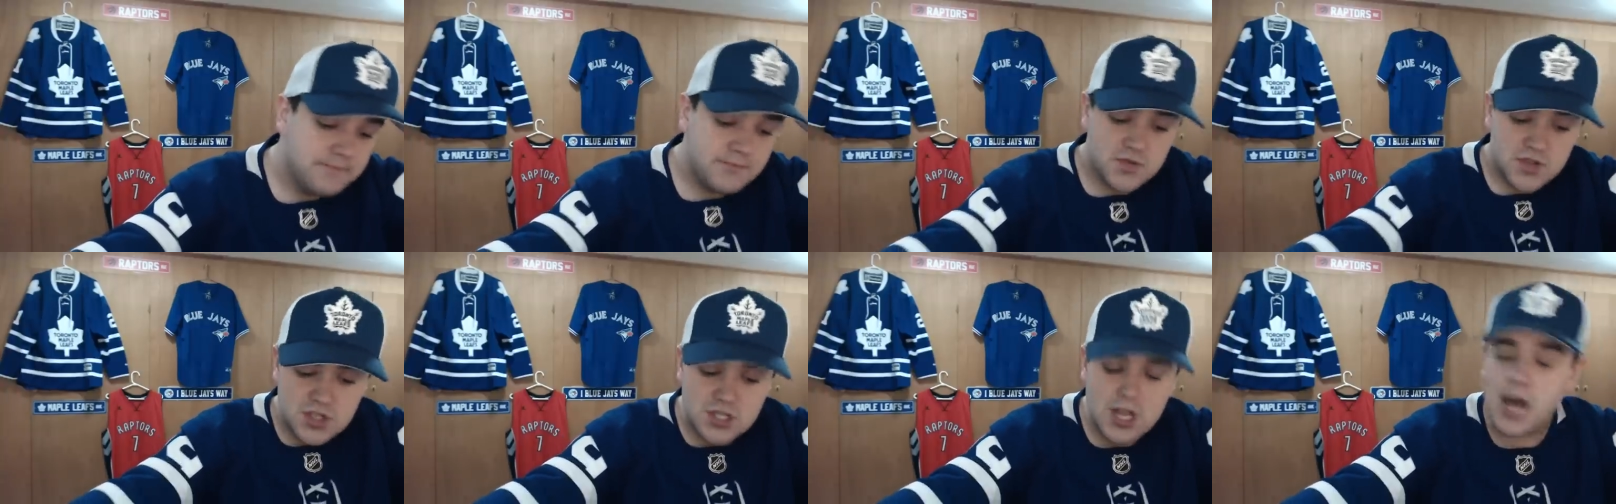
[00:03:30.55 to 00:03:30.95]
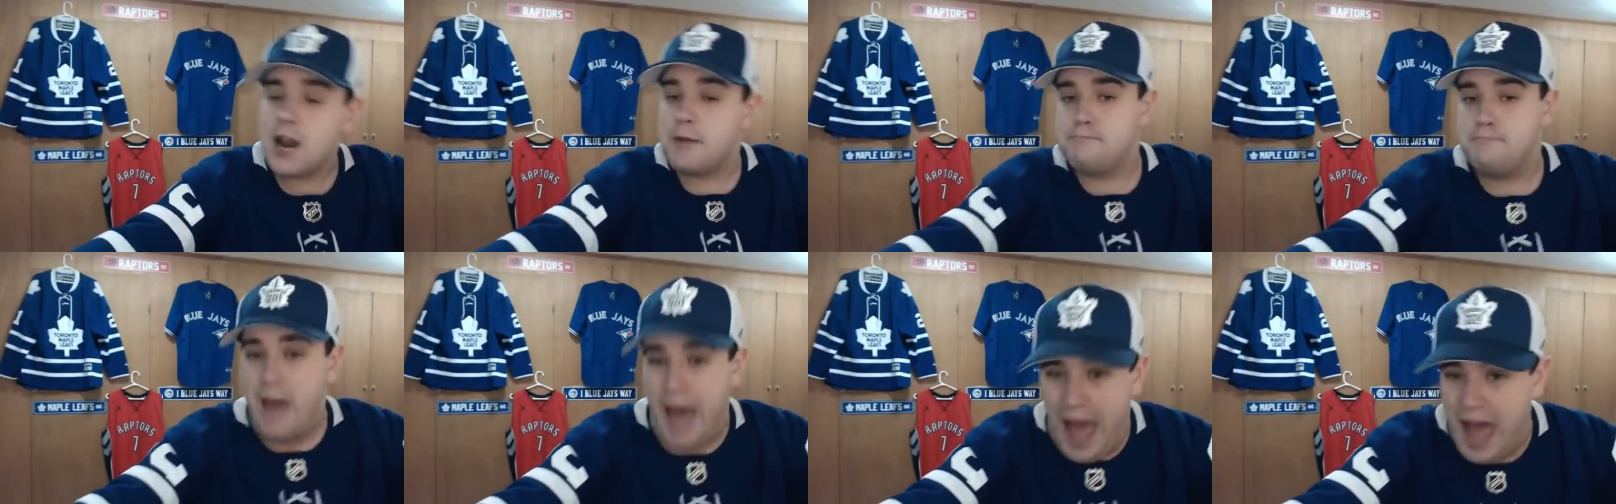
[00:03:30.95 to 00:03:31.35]
It's not a
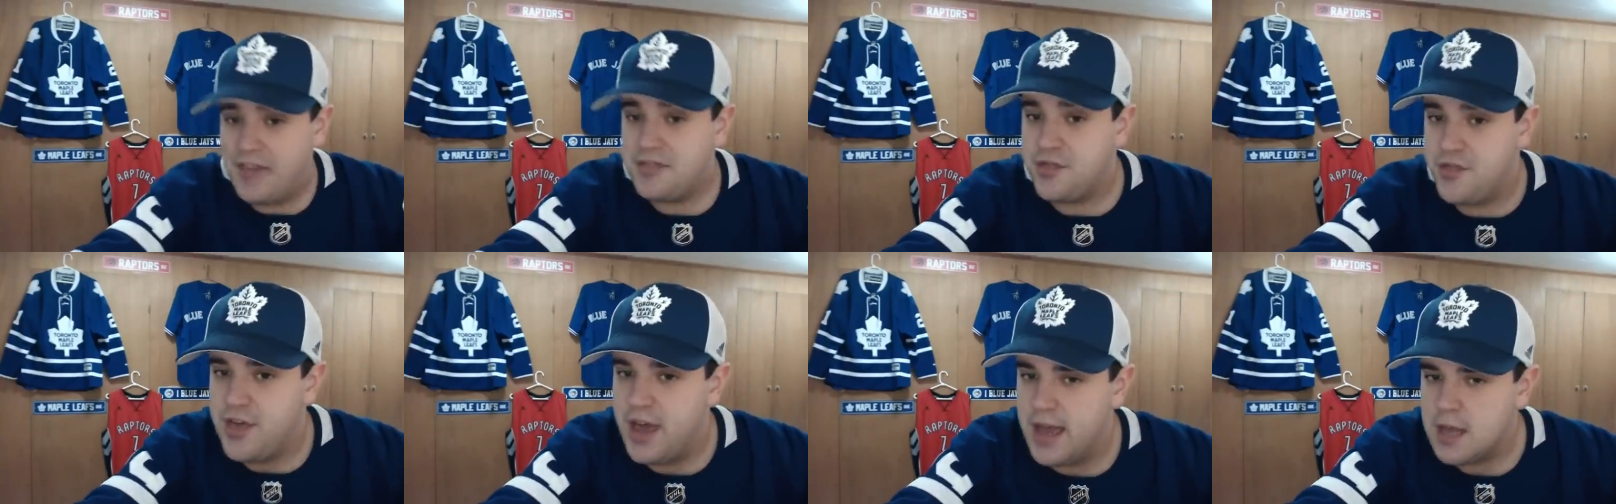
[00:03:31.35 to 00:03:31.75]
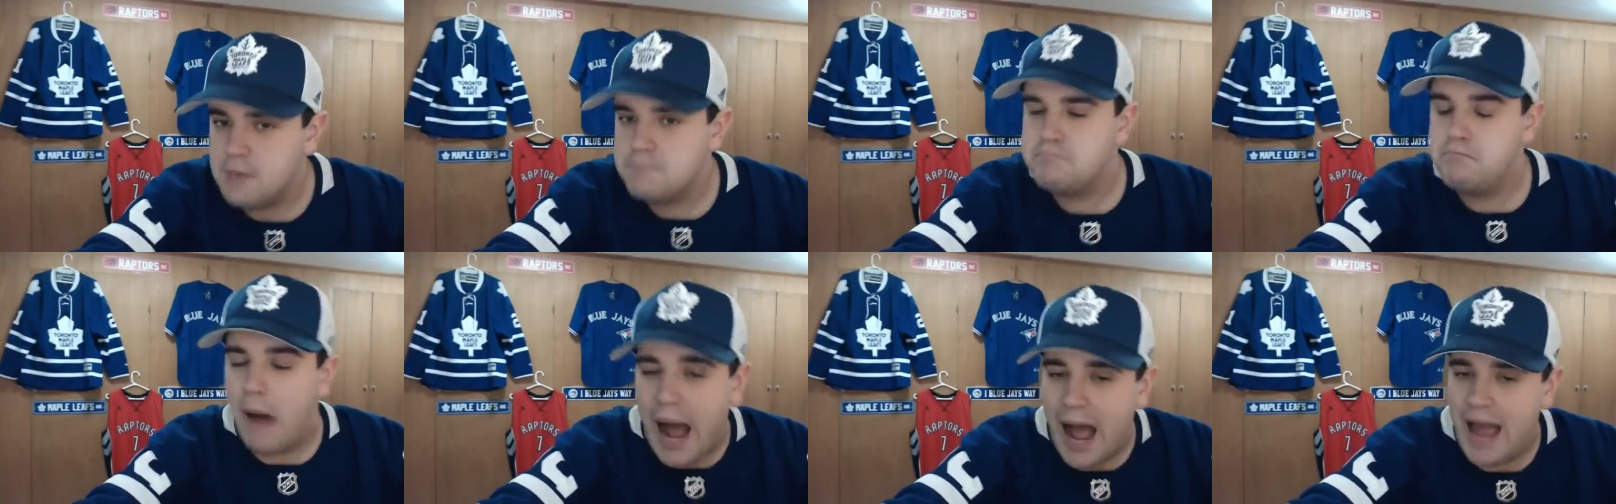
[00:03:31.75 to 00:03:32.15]
bad thing,
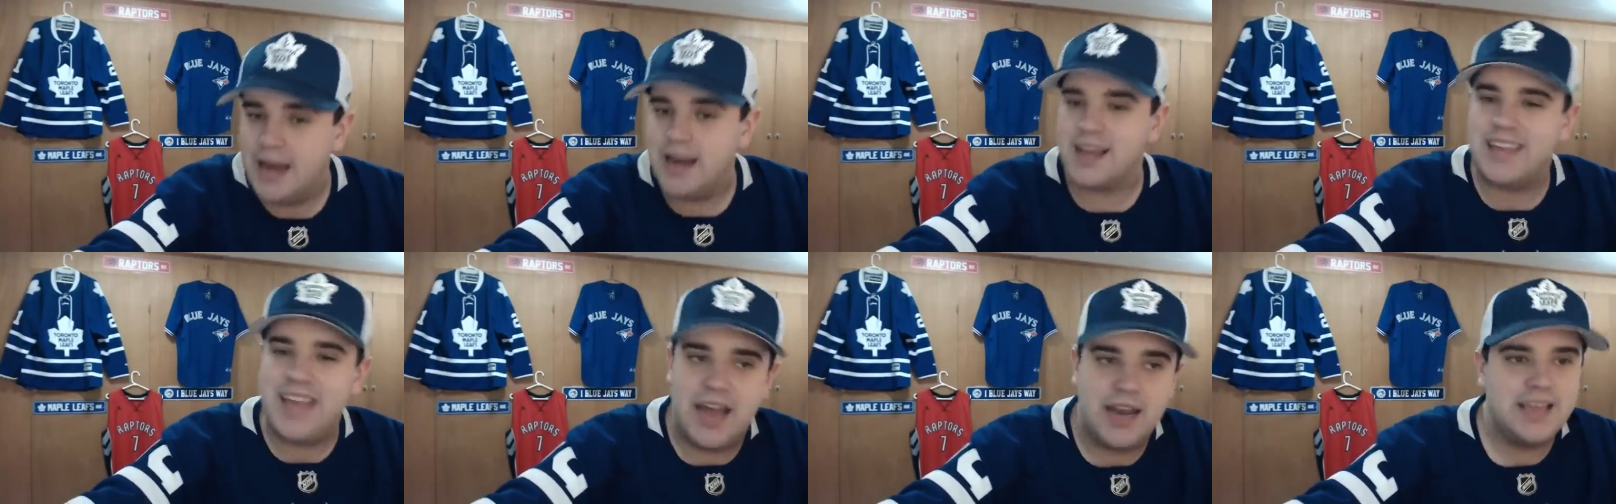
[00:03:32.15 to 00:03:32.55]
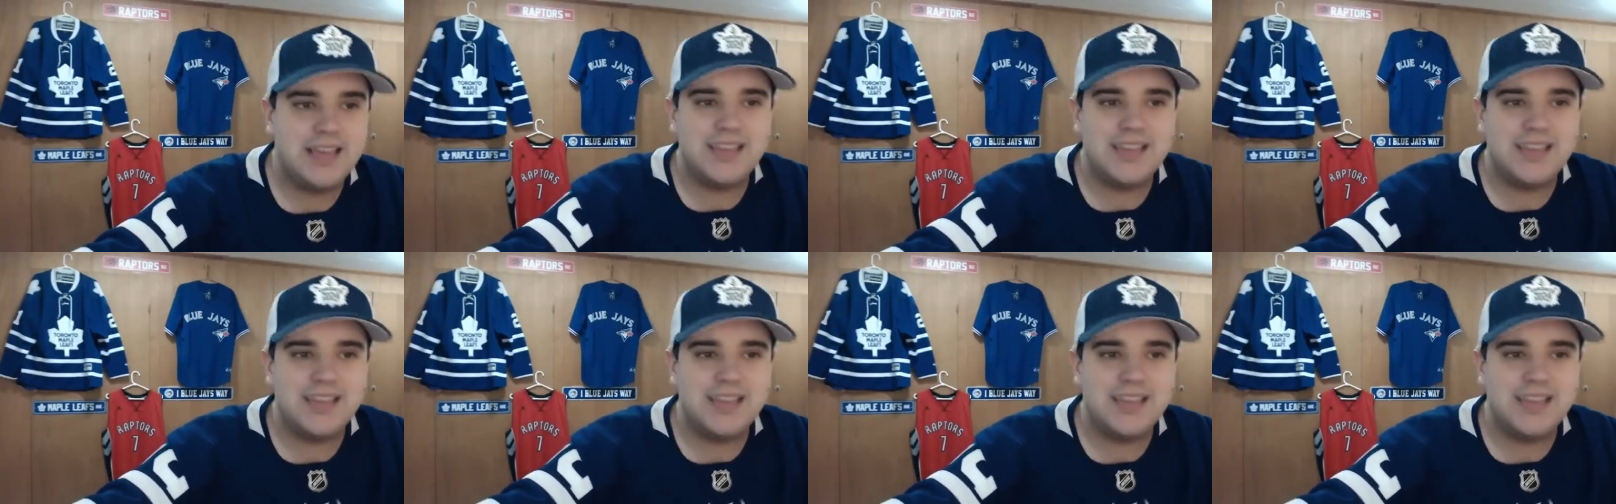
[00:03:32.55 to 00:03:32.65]
but, again,